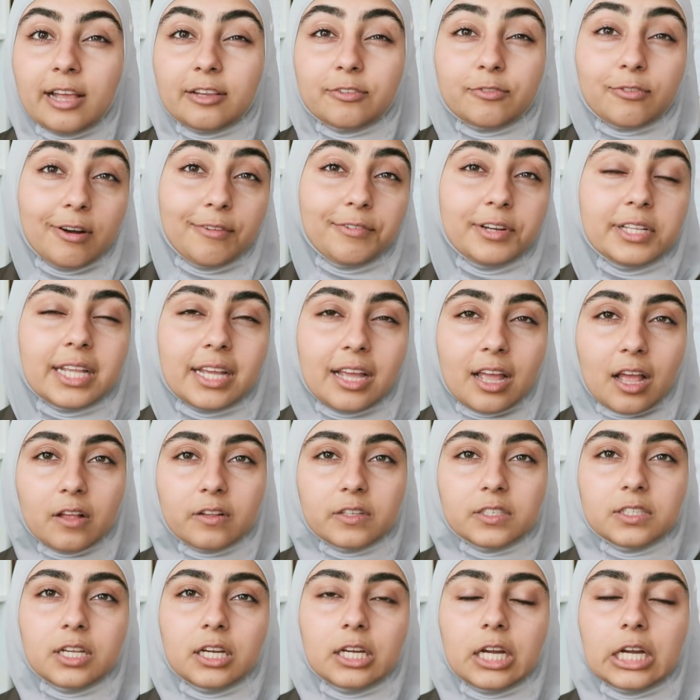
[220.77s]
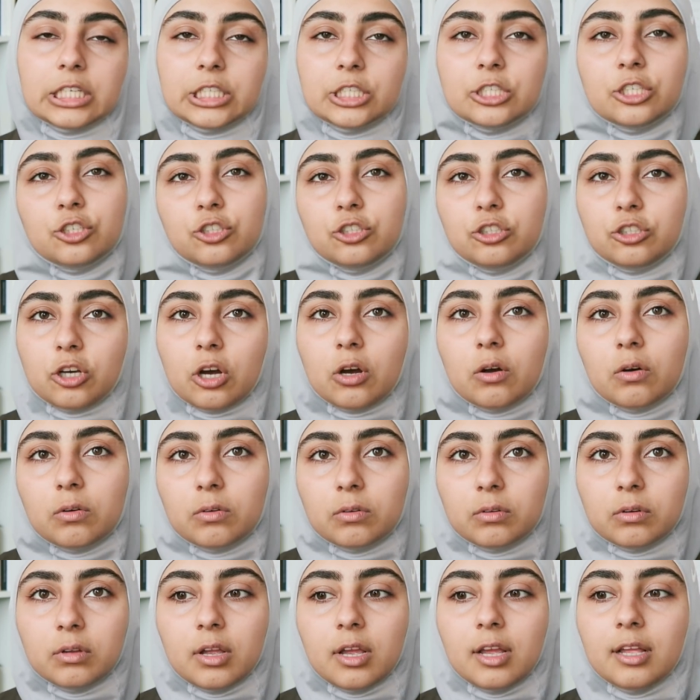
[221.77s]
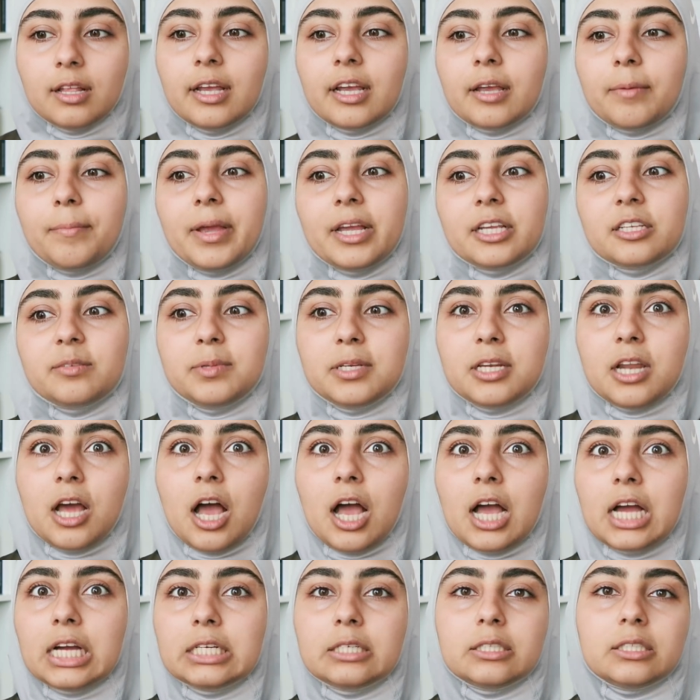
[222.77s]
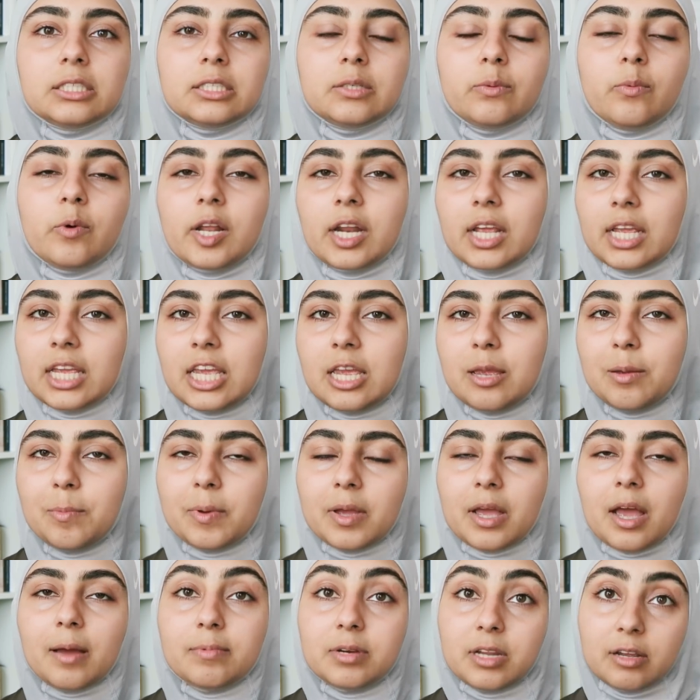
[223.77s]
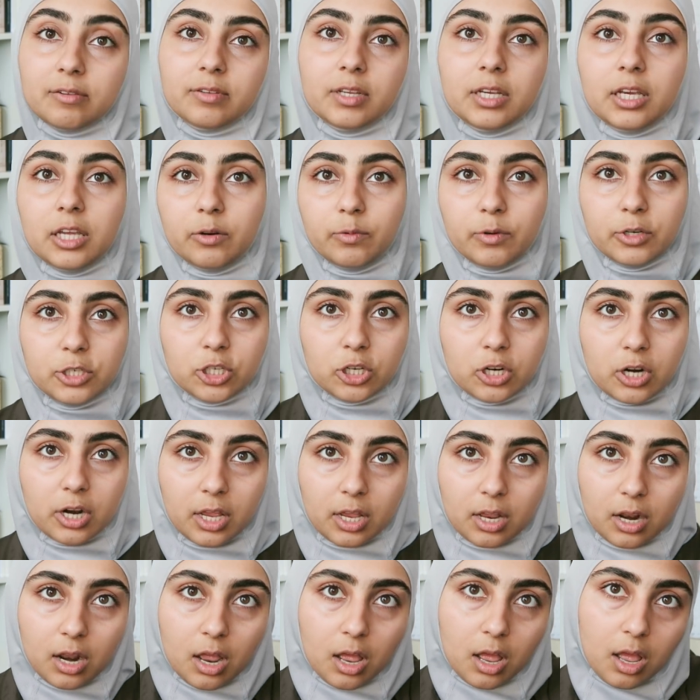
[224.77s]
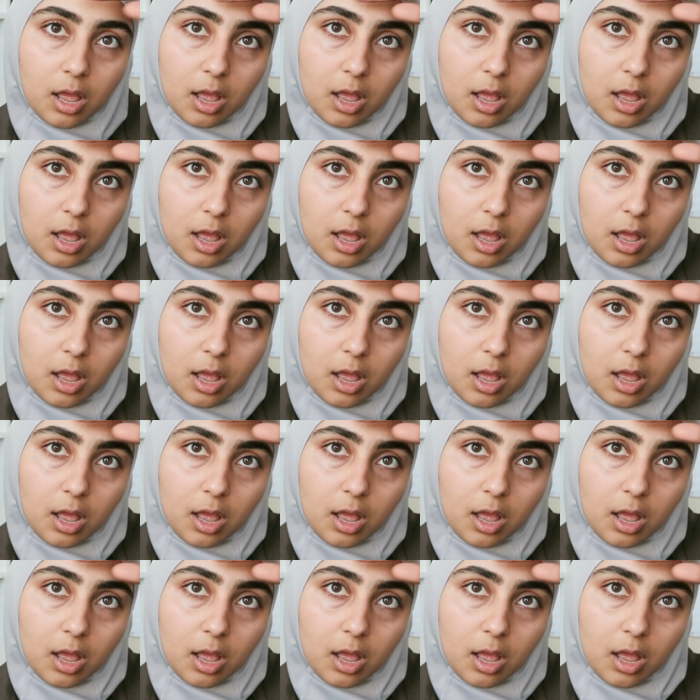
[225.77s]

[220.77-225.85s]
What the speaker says: As for everything else, like, I just don't, like, it makes me not want to keep it. I'm definitely going to return it.